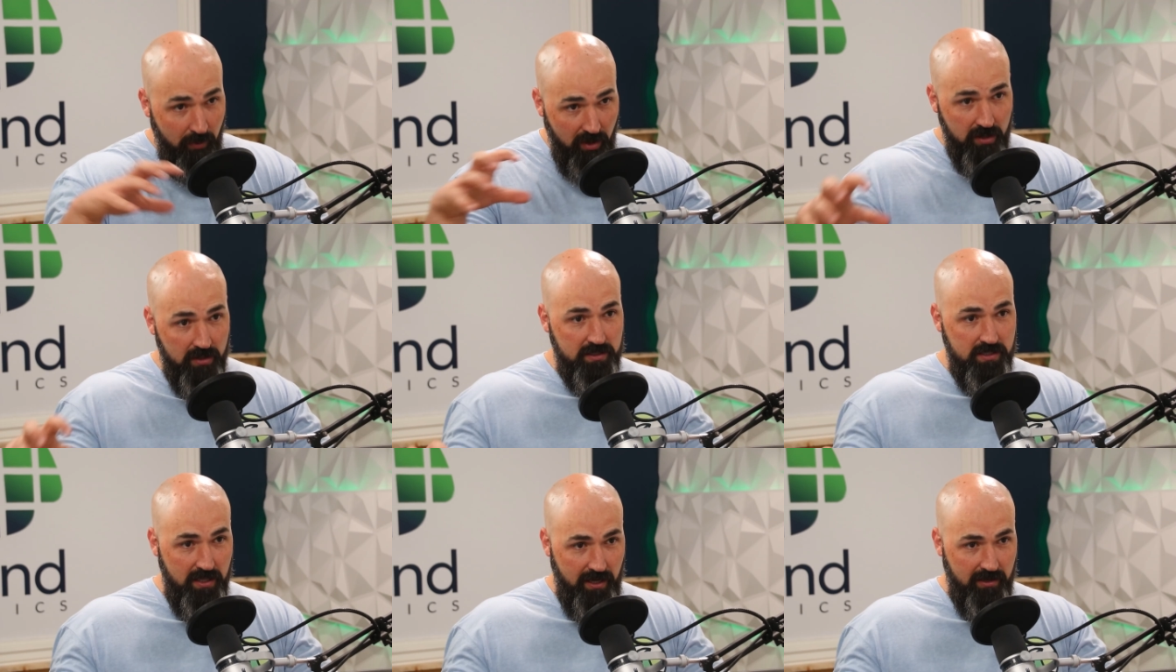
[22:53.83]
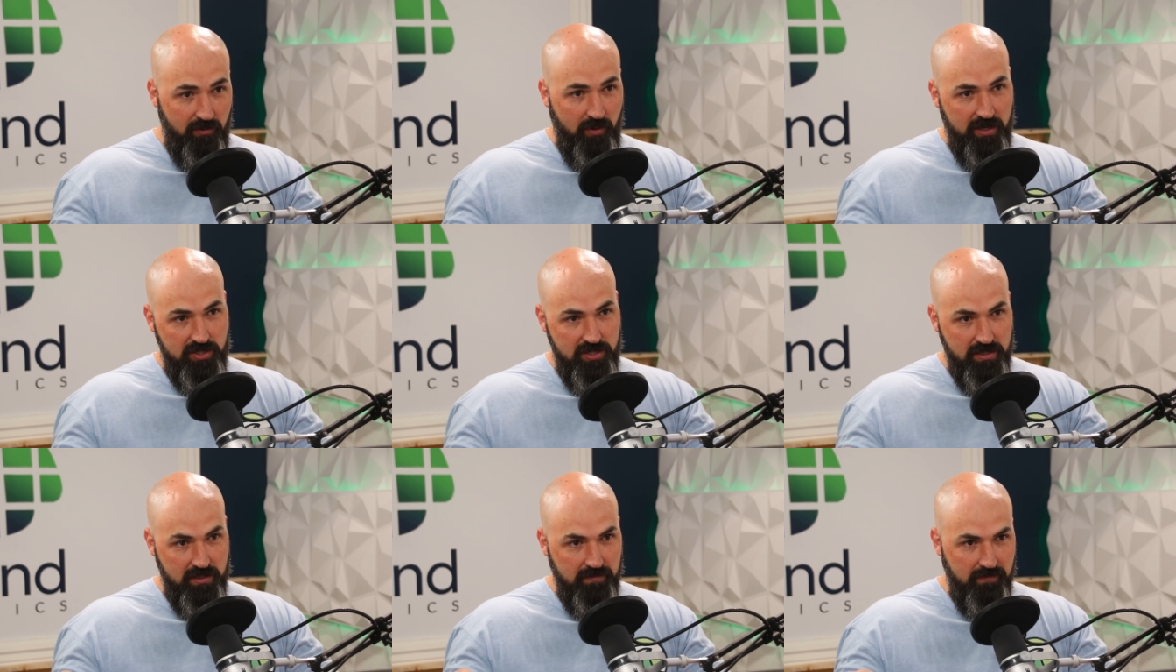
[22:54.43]
part to that
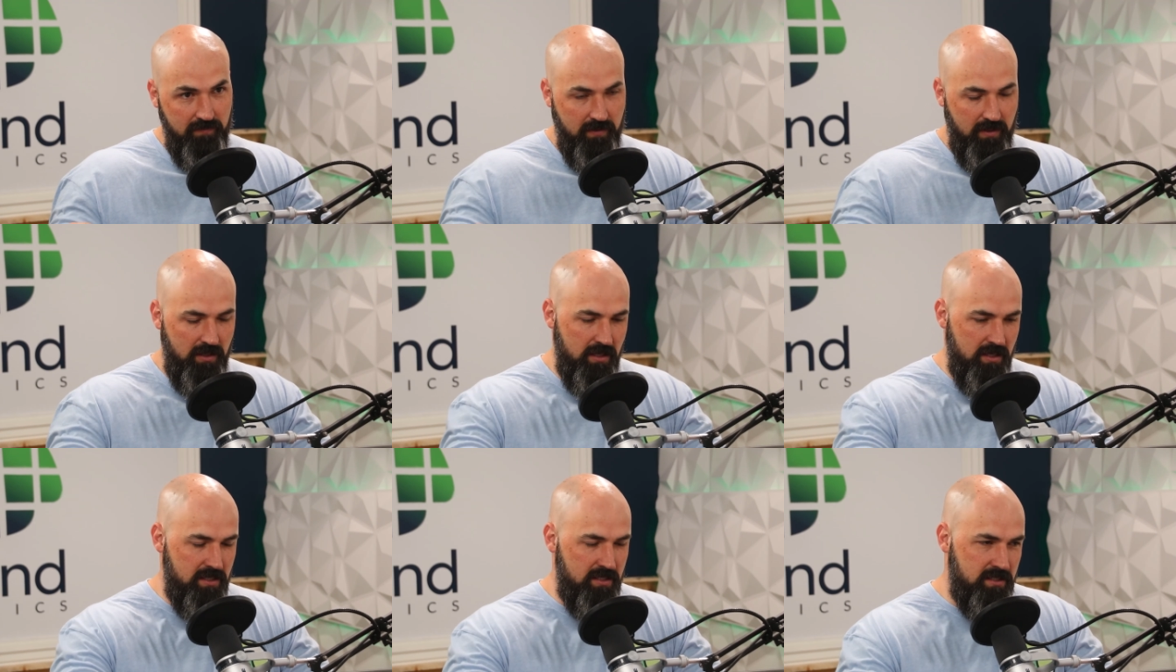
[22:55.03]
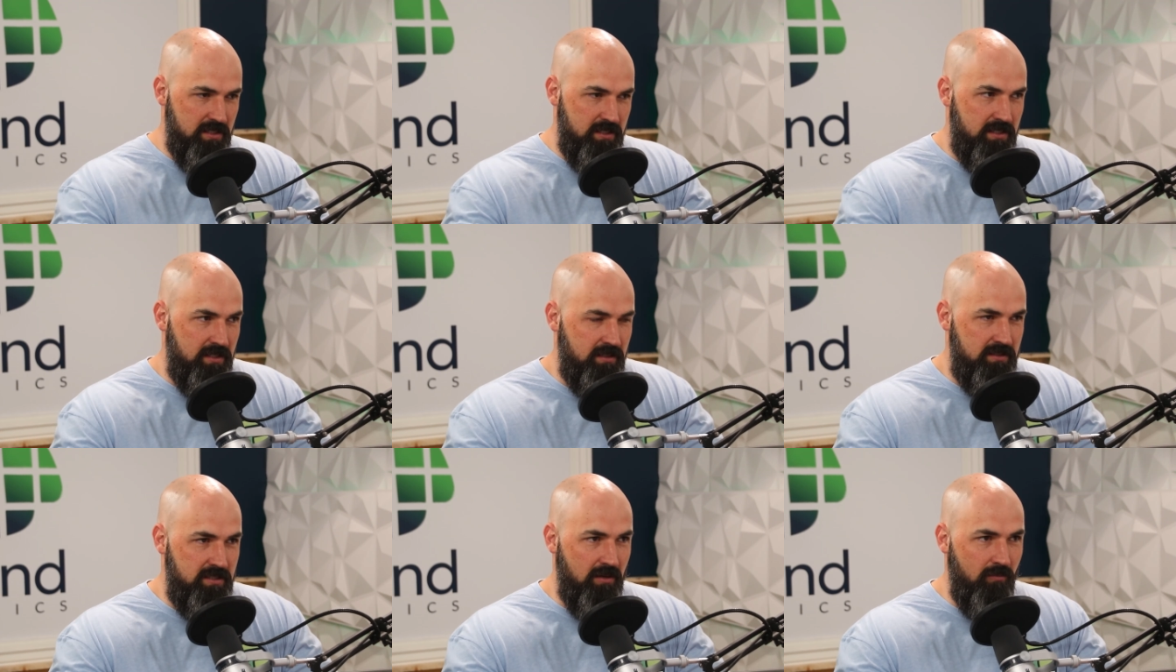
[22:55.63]
question is,
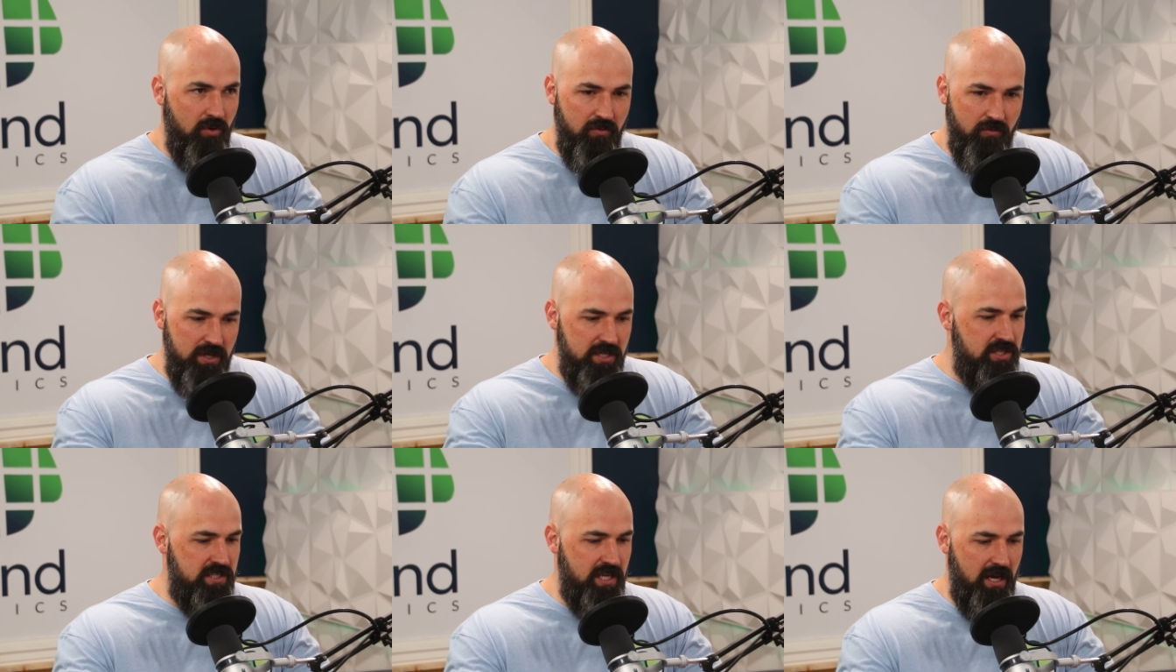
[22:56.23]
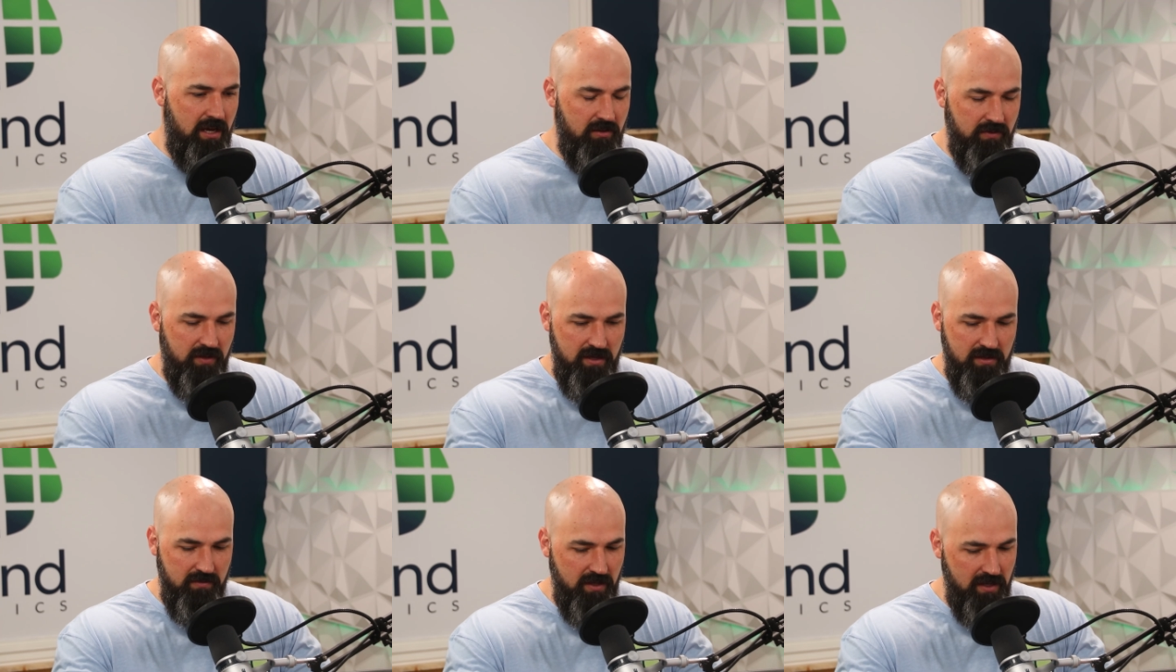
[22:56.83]
someone reaches out,
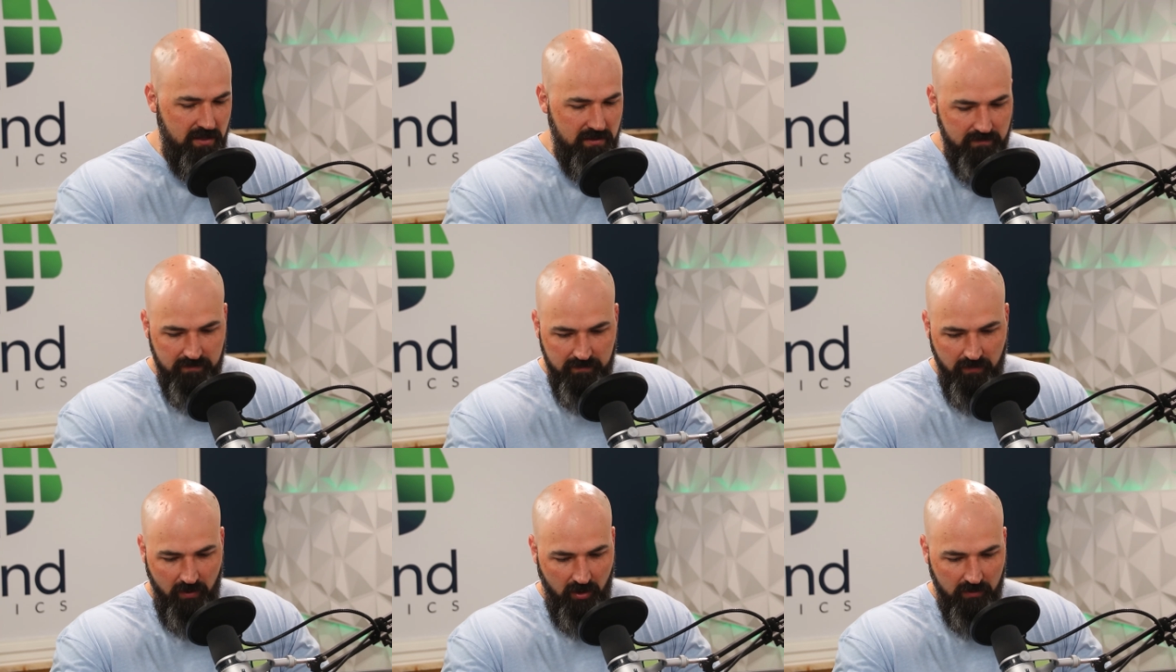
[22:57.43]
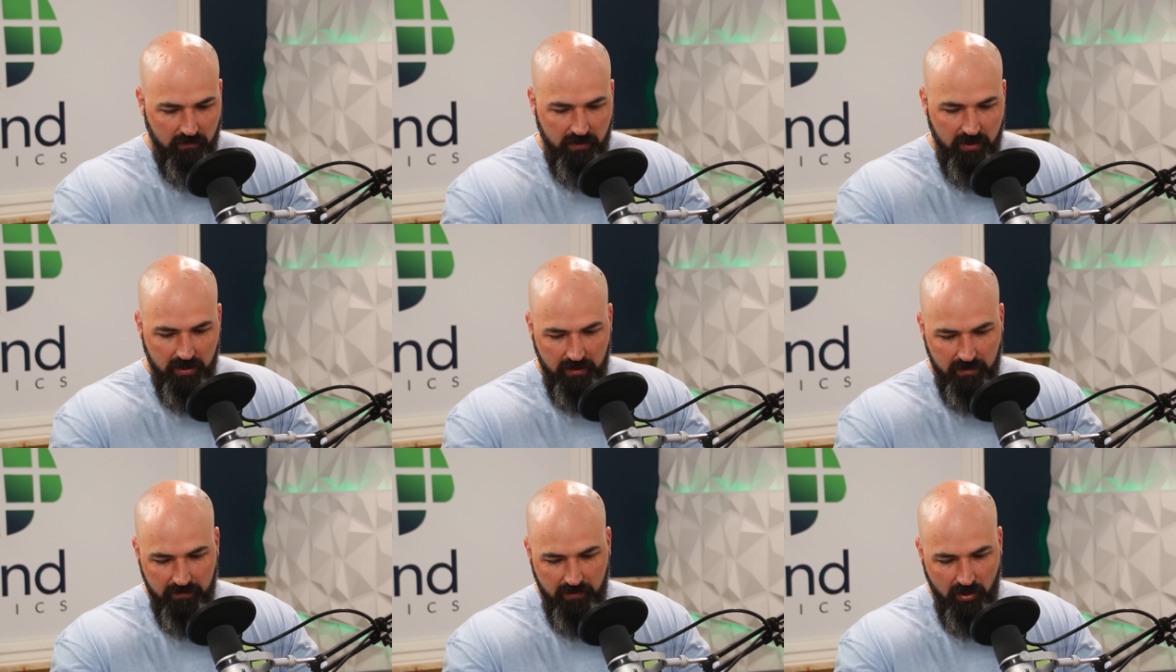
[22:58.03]
they are
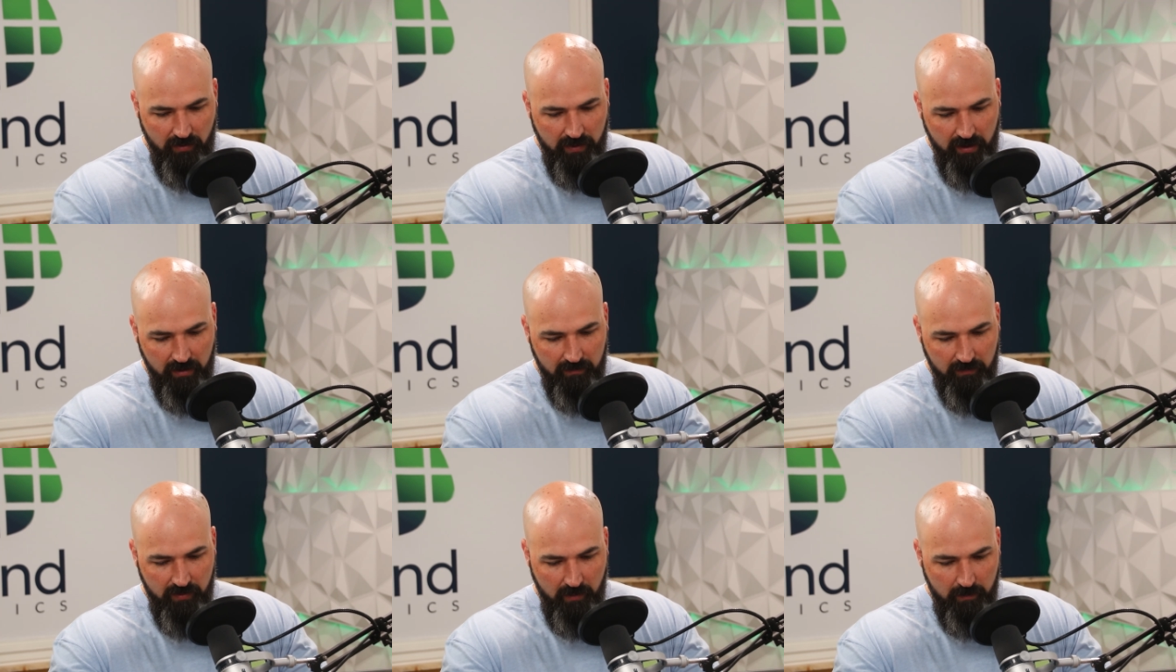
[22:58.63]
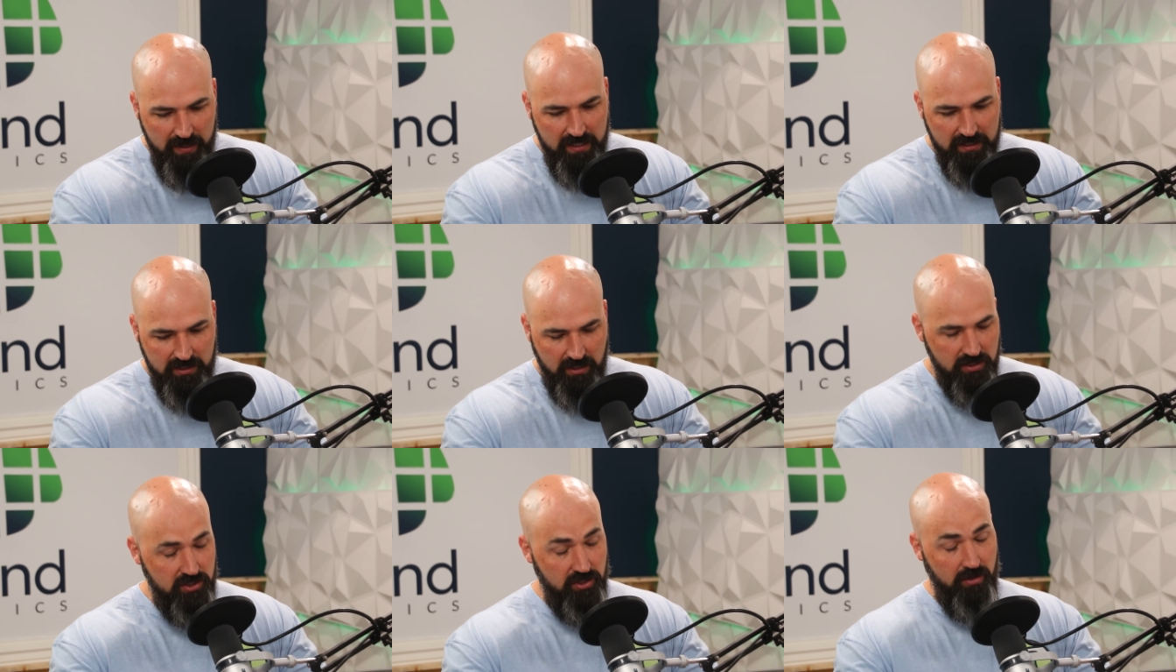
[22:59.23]
gonna, their
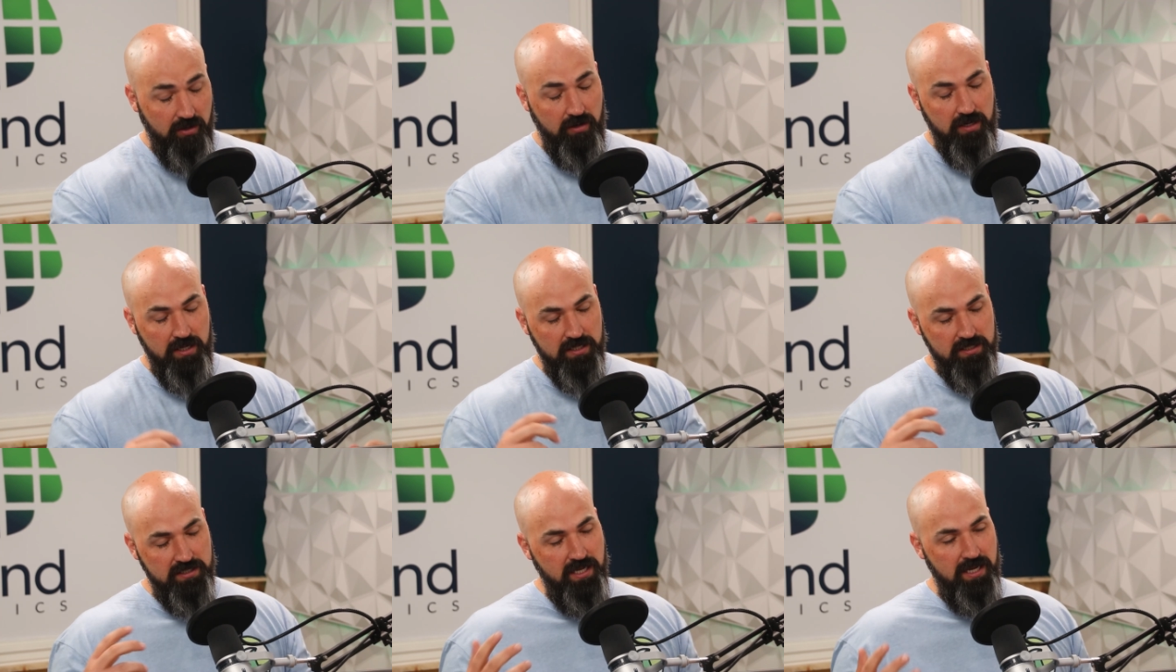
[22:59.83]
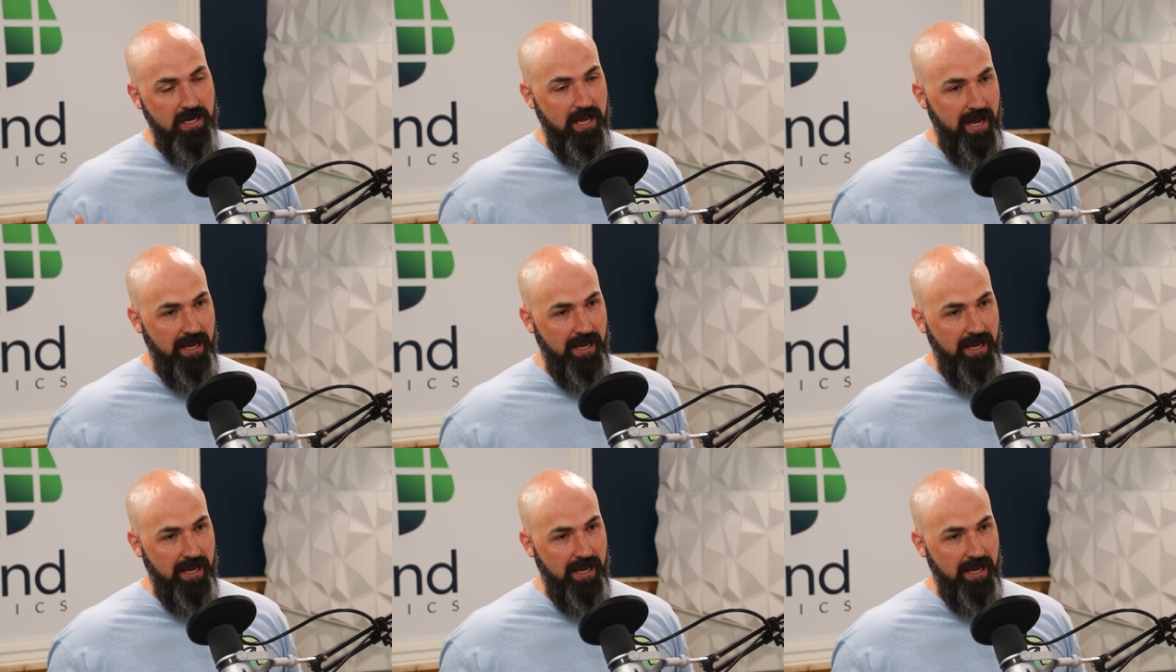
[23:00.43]
biggest concern is data